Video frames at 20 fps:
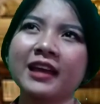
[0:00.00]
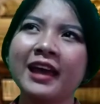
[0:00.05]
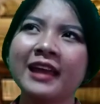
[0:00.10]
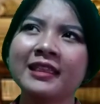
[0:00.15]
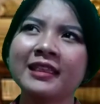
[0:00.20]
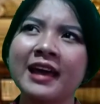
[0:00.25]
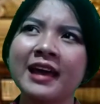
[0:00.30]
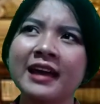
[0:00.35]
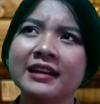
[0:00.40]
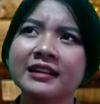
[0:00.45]

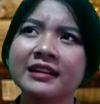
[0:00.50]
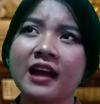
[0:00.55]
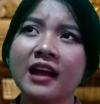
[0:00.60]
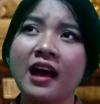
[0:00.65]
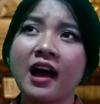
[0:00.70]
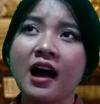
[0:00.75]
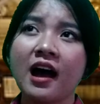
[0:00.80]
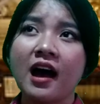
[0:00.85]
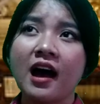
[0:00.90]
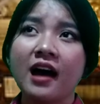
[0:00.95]
and then
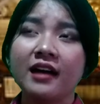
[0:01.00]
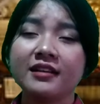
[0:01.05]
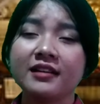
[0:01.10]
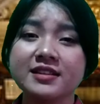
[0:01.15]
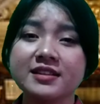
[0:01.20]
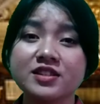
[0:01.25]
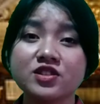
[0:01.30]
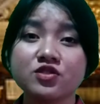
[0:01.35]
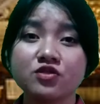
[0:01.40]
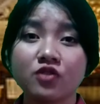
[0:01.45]

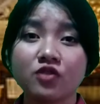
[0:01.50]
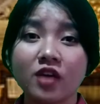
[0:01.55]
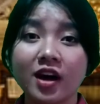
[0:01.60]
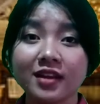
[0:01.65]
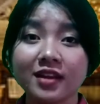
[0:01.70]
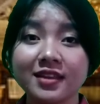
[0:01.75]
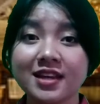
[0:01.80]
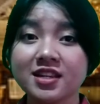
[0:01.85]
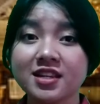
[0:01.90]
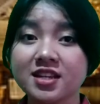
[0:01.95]
the
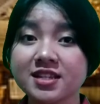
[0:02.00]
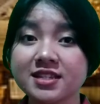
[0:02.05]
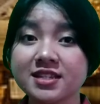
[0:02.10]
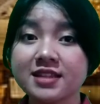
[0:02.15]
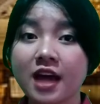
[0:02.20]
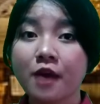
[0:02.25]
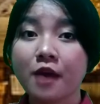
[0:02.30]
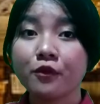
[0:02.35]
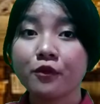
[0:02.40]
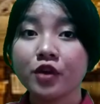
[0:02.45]
strategies
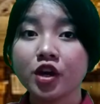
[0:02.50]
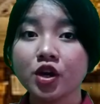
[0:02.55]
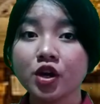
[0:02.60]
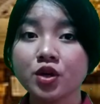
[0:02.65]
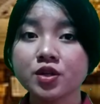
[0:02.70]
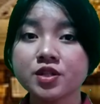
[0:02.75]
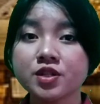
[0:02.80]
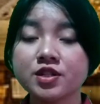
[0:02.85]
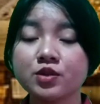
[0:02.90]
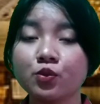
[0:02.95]
that we
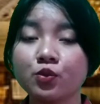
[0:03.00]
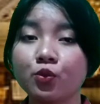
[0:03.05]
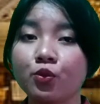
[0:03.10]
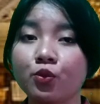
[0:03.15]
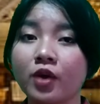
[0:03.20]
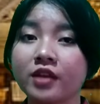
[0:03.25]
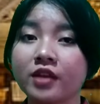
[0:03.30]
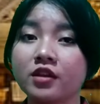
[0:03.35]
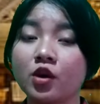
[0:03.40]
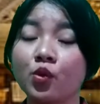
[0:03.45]
use,
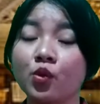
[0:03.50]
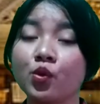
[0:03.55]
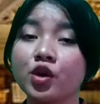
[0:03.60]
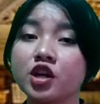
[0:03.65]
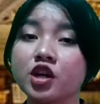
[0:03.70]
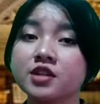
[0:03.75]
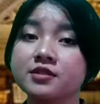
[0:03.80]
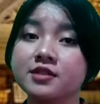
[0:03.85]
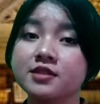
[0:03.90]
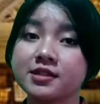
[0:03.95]
whether
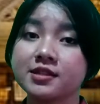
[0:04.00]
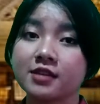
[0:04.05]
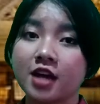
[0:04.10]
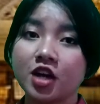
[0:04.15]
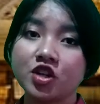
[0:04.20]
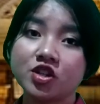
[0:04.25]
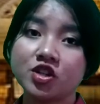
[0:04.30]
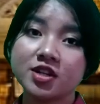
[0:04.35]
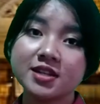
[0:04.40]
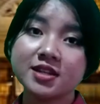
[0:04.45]
we use
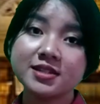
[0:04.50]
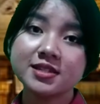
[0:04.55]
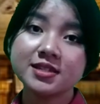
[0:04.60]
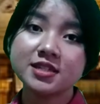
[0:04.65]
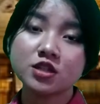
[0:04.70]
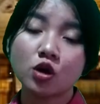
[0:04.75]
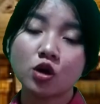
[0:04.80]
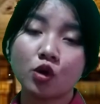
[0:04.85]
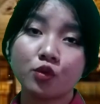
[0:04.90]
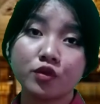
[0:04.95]

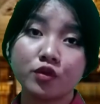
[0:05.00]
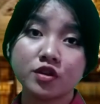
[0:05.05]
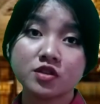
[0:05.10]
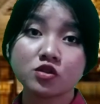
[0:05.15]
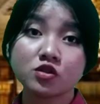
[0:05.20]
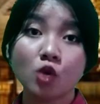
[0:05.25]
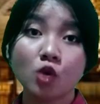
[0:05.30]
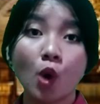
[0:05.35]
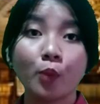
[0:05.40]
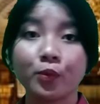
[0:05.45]
discussions or we
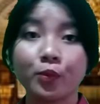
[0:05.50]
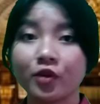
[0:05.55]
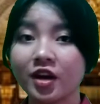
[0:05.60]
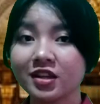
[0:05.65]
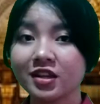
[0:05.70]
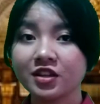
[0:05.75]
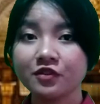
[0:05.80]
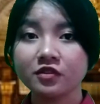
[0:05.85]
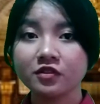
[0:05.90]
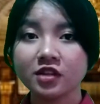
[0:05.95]
use
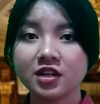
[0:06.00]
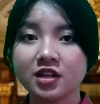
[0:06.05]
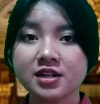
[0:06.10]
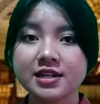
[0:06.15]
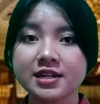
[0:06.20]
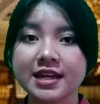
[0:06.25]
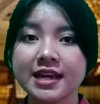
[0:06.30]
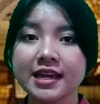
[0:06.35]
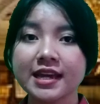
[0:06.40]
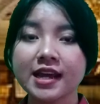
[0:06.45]
cooperative
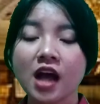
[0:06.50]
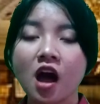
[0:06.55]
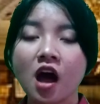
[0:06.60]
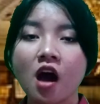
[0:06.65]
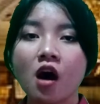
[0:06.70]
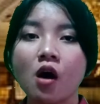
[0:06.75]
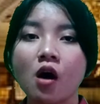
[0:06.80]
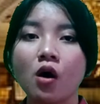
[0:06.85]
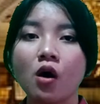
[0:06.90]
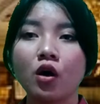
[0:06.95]
learning
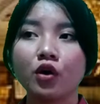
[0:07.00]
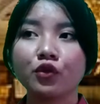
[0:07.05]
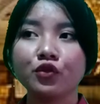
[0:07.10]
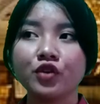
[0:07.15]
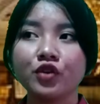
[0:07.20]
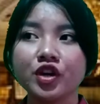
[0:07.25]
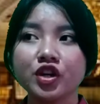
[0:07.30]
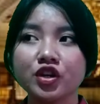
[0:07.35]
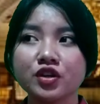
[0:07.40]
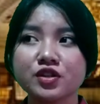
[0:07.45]
or
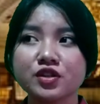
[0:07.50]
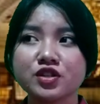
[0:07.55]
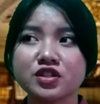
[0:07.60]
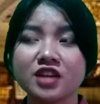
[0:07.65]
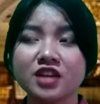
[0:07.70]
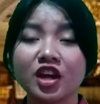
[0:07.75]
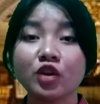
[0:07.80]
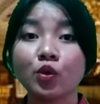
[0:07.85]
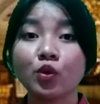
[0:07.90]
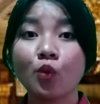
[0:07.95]
we
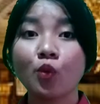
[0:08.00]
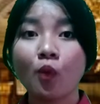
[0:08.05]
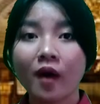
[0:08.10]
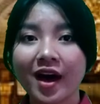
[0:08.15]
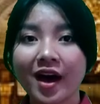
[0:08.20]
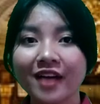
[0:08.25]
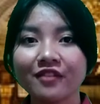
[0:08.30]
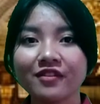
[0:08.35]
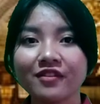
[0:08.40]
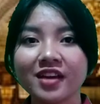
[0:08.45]
use
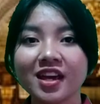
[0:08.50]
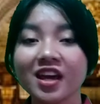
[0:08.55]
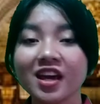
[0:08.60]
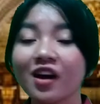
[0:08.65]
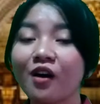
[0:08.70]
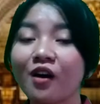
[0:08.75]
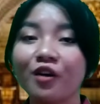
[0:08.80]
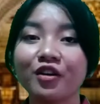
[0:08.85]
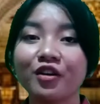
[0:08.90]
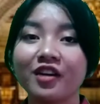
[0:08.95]
inquiry
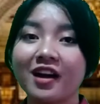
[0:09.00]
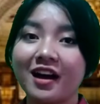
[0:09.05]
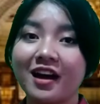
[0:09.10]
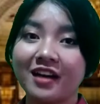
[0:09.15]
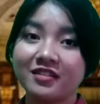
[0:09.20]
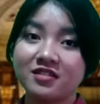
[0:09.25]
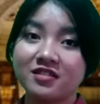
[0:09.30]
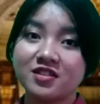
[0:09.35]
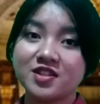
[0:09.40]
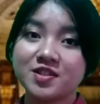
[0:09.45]
or
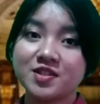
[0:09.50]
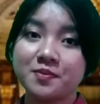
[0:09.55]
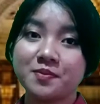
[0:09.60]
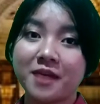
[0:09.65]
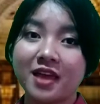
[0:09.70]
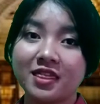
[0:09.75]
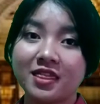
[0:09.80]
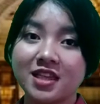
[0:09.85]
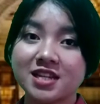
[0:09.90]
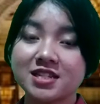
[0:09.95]
others
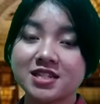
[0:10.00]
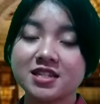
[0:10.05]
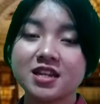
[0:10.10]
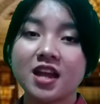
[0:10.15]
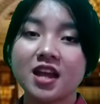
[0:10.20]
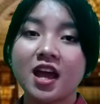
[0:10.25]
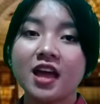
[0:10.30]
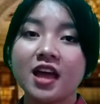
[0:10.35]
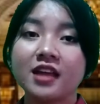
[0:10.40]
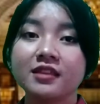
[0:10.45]
method
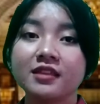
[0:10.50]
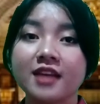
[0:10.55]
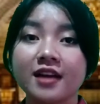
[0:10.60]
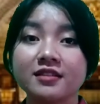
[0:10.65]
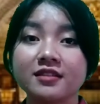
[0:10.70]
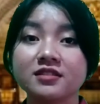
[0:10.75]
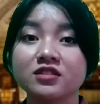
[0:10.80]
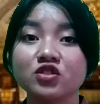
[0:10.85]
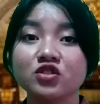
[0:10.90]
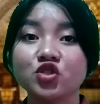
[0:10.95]

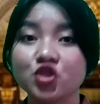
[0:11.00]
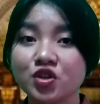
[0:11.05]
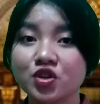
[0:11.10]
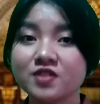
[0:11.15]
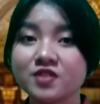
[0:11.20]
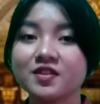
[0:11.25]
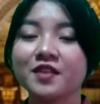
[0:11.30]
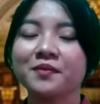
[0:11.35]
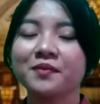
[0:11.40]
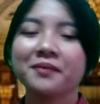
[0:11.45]
that
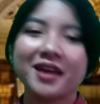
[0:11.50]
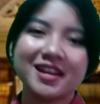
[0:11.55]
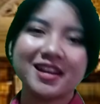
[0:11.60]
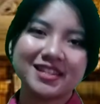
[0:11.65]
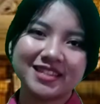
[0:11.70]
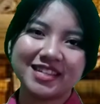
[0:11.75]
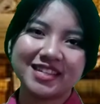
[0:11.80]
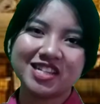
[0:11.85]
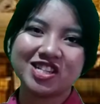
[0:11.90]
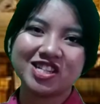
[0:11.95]
chosen by
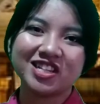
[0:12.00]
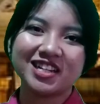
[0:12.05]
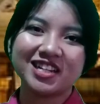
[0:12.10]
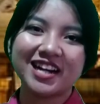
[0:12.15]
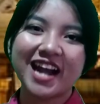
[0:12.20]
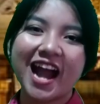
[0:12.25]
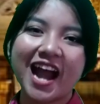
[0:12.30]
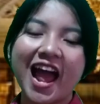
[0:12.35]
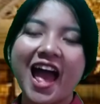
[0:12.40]
the teacher.